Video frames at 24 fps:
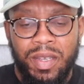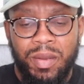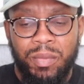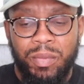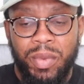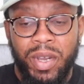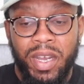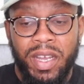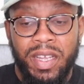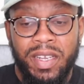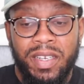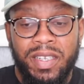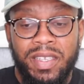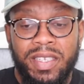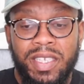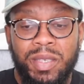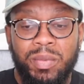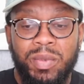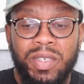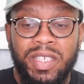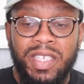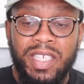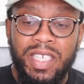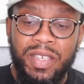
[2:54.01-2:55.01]
But
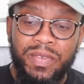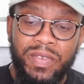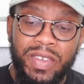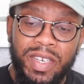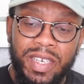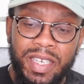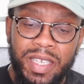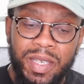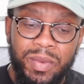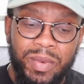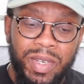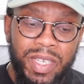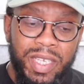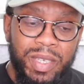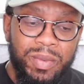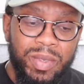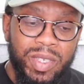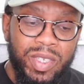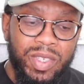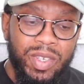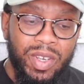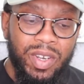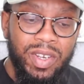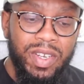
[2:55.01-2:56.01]
specifically what he
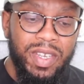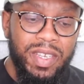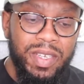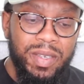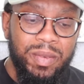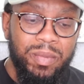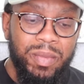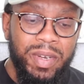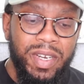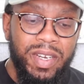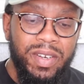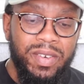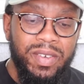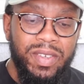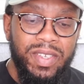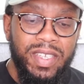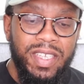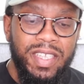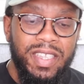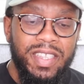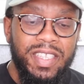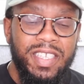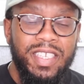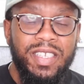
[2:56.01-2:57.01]
was talking about
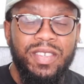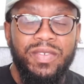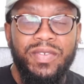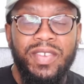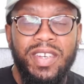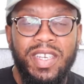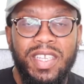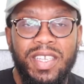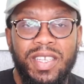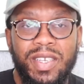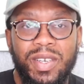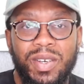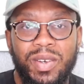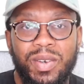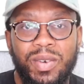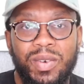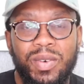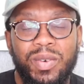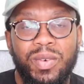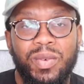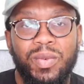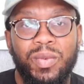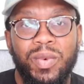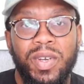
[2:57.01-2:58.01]
in this video
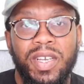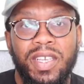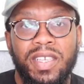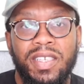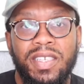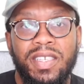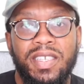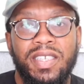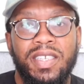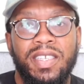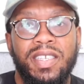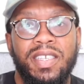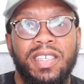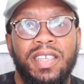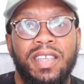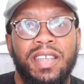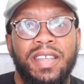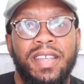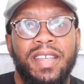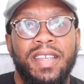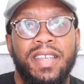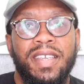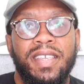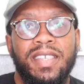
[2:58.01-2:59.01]
was
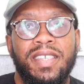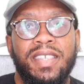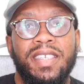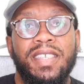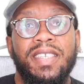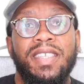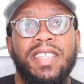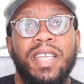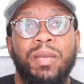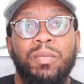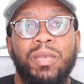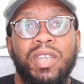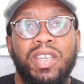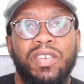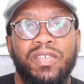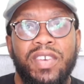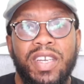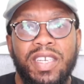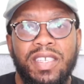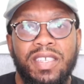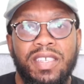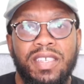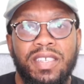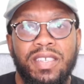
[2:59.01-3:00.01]
systemic
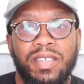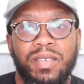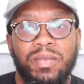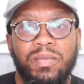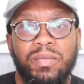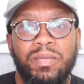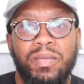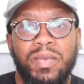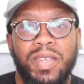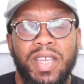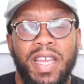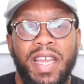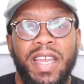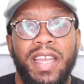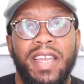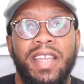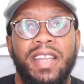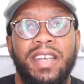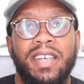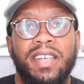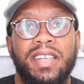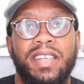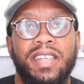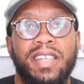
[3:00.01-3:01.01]
racism.
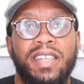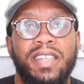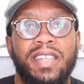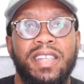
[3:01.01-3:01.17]
And